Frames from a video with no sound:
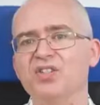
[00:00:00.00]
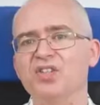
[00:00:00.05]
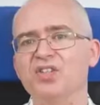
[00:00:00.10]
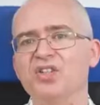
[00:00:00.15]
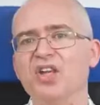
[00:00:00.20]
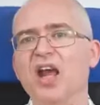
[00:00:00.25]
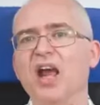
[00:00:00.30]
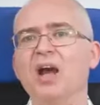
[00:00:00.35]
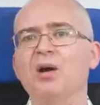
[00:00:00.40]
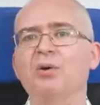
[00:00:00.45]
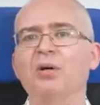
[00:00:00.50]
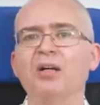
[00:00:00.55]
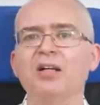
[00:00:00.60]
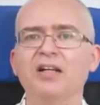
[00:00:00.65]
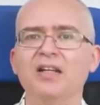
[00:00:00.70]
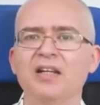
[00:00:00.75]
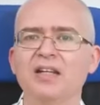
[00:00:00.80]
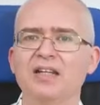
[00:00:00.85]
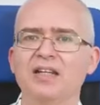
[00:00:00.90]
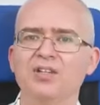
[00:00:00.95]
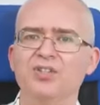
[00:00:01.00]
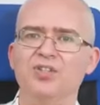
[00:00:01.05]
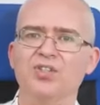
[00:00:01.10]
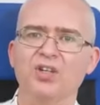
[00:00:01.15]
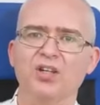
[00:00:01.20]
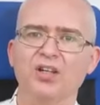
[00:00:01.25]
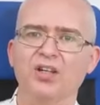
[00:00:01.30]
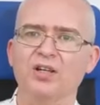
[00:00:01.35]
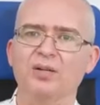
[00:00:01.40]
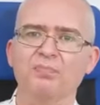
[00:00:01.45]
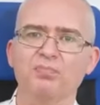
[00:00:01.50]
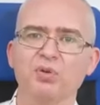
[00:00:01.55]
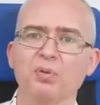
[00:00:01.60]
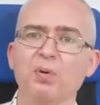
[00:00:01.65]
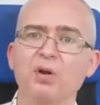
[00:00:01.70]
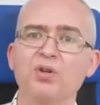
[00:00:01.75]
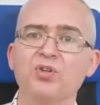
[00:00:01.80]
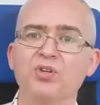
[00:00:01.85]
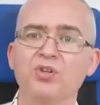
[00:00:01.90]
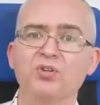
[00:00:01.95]
a tower in its
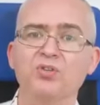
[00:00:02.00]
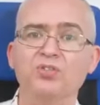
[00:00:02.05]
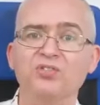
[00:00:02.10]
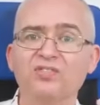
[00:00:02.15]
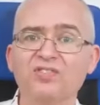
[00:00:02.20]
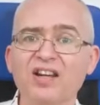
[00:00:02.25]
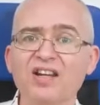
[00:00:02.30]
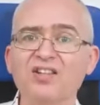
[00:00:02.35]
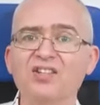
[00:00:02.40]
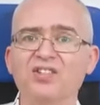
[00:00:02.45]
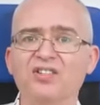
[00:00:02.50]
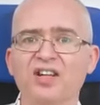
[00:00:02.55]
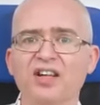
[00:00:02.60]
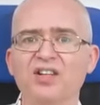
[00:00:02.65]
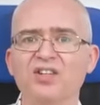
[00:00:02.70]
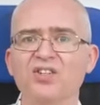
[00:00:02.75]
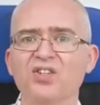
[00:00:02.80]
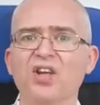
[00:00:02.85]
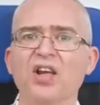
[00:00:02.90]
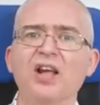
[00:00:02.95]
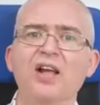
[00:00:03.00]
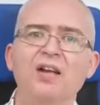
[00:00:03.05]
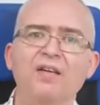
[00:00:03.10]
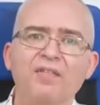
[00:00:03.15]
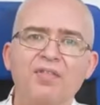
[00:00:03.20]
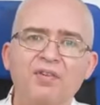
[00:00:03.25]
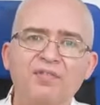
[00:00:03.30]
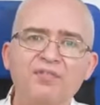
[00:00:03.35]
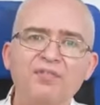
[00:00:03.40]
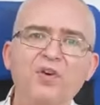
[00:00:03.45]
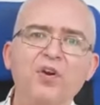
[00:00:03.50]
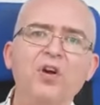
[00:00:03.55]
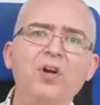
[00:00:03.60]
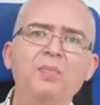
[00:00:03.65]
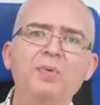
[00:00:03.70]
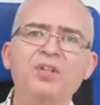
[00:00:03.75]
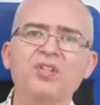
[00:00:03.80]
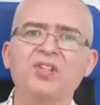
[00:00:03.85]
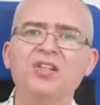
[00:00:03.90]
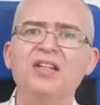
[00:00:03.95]
promotional renderings, the firm is